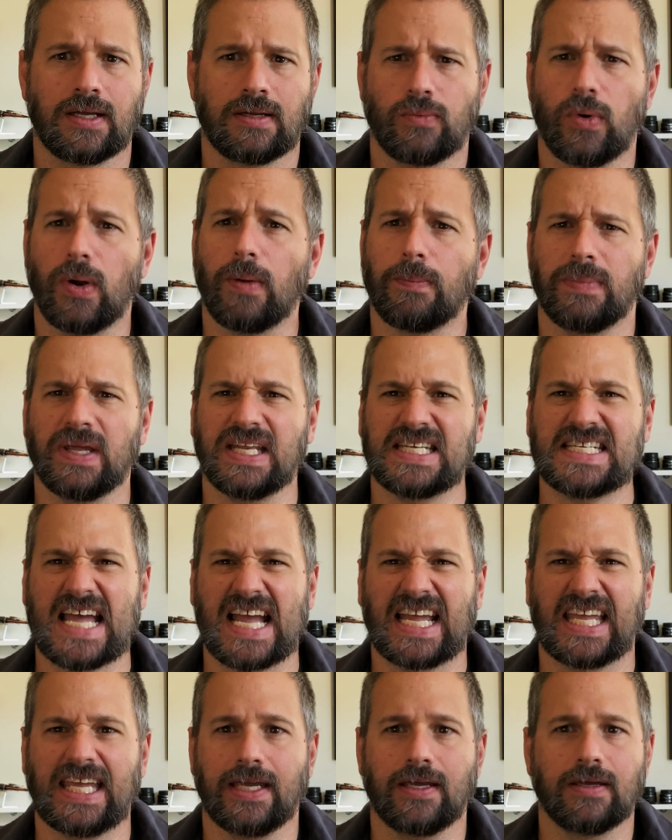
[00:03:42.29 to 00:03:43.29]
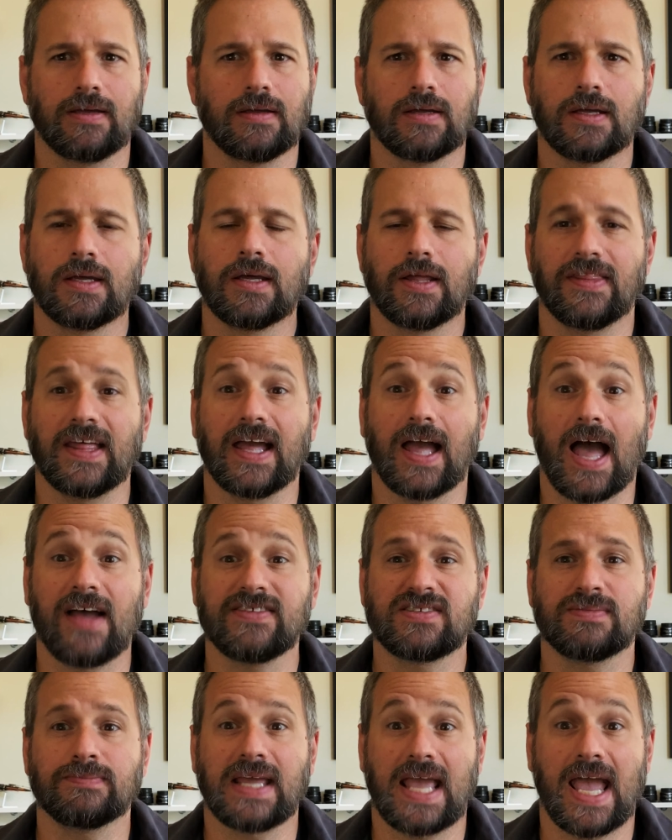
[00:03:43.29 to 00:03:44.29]
I want to be techie. I have
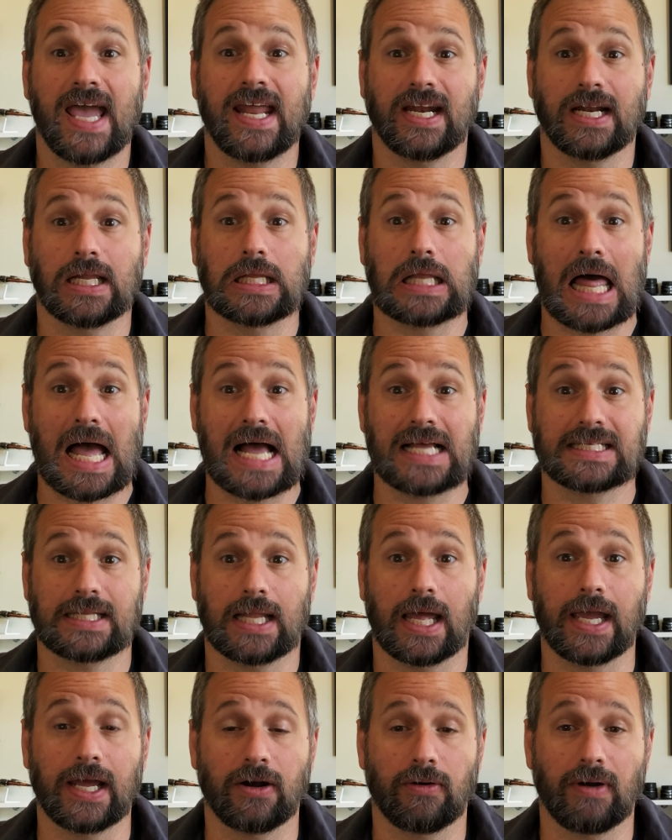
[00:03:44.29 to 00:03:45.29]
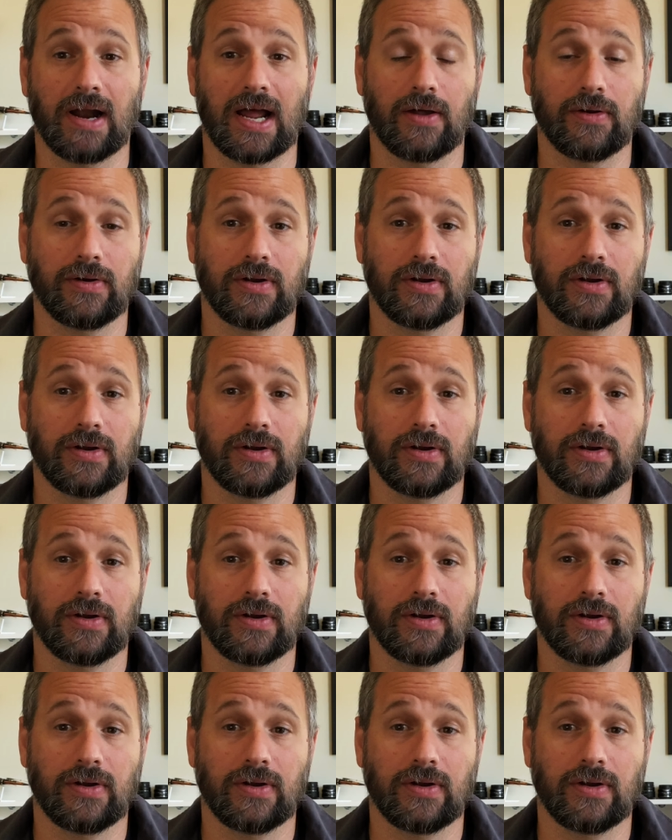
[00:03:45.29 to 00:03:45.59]
some Canon glass laying around.